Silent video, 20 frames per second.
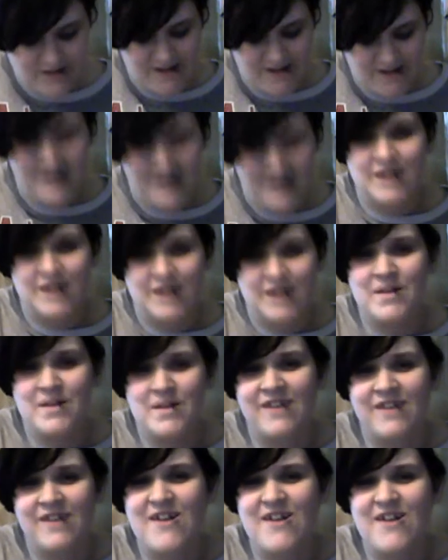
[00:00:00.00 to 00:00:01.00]
I got a My
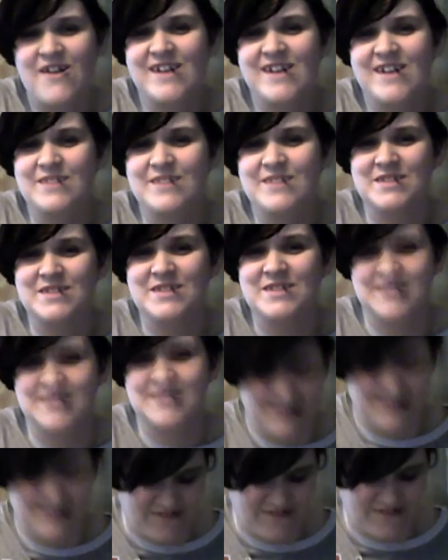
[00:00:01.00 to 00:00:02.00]
Hero Academia
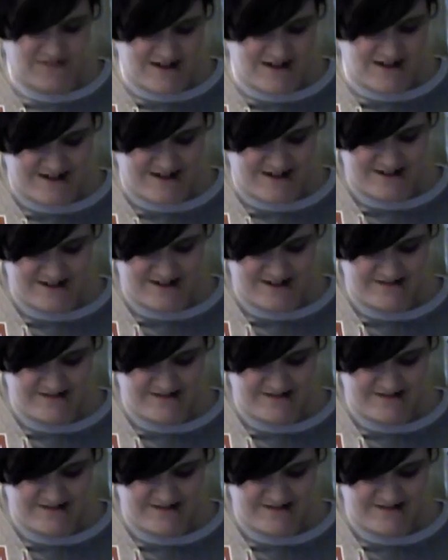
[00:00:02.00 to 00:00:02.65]
sticker on it.